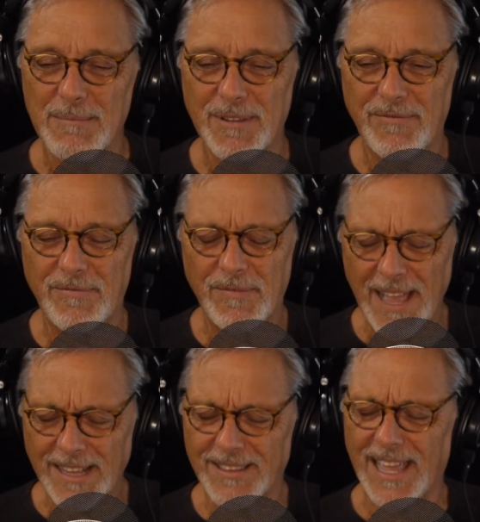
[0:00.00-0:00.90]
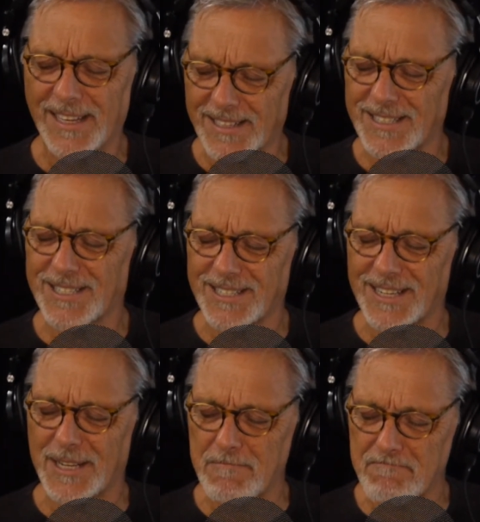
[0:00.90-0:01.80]
But thank goodness,
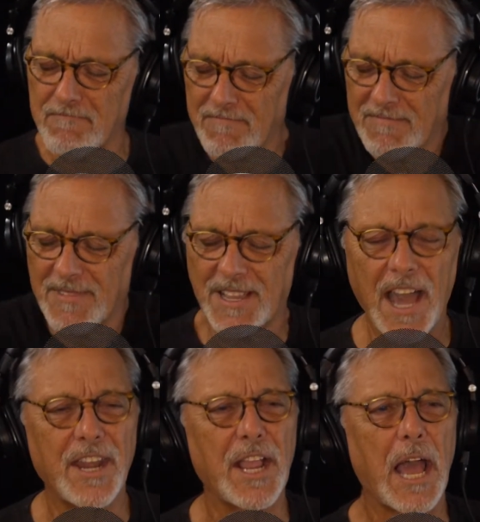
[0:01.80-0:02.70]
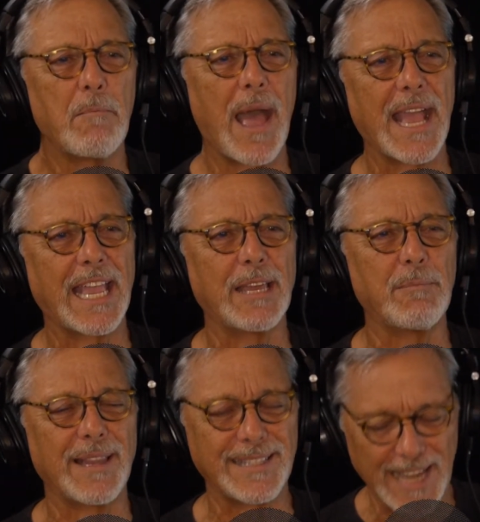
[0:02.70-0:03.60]
kind of got back in
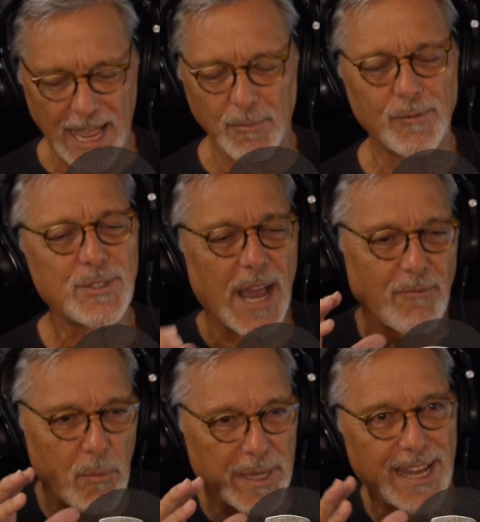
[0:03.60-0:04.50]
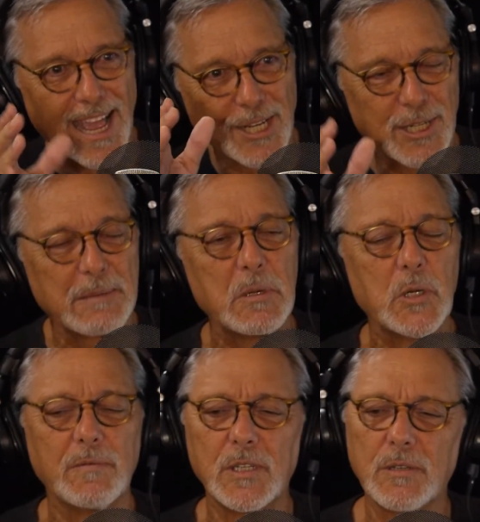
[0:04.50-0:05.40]
by the time it was time for me to actually
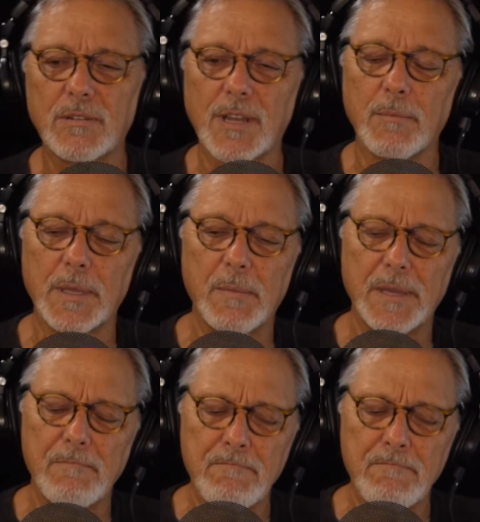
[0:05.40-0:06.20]
move and do something.